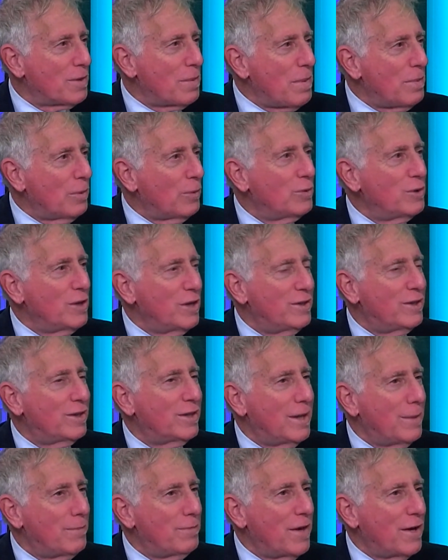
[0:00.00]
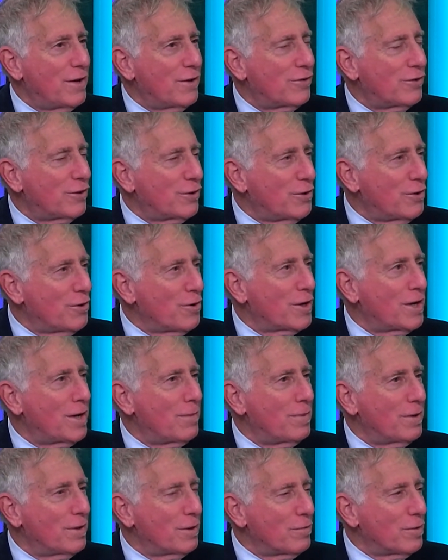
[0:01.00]
the people who need to keep data secure are
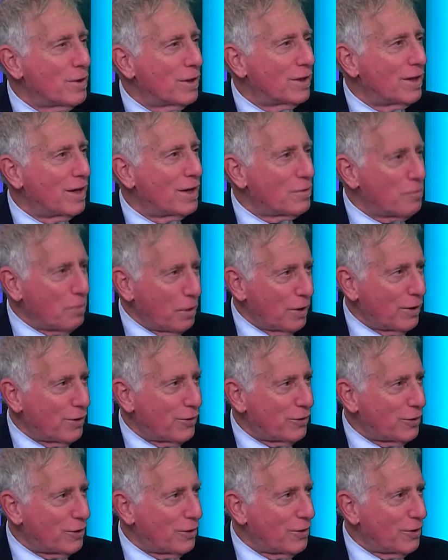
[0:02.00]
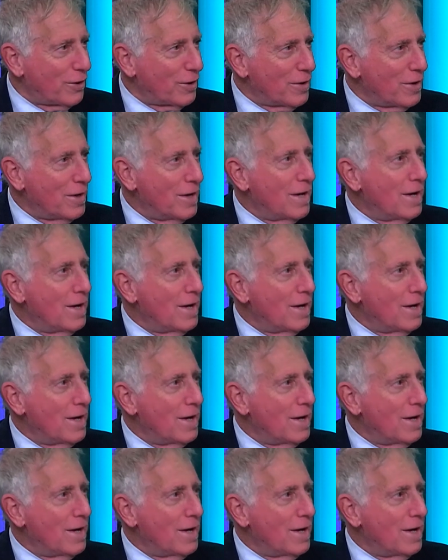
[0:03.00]
keeping the real data really secure.